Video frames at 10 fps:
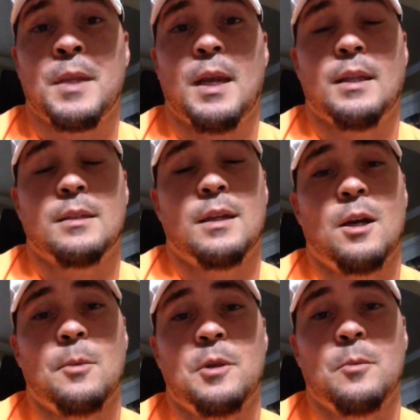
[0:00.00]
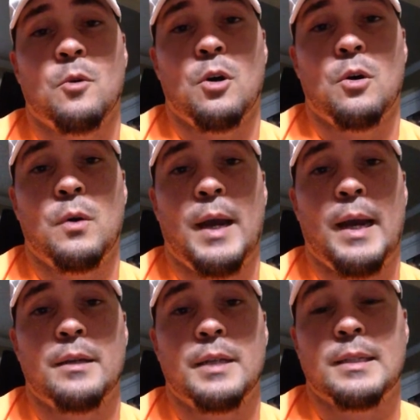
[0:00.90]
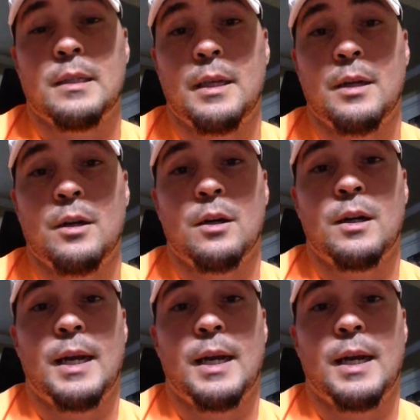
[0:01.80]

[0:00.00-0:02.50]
and that's going to help them grow as a leader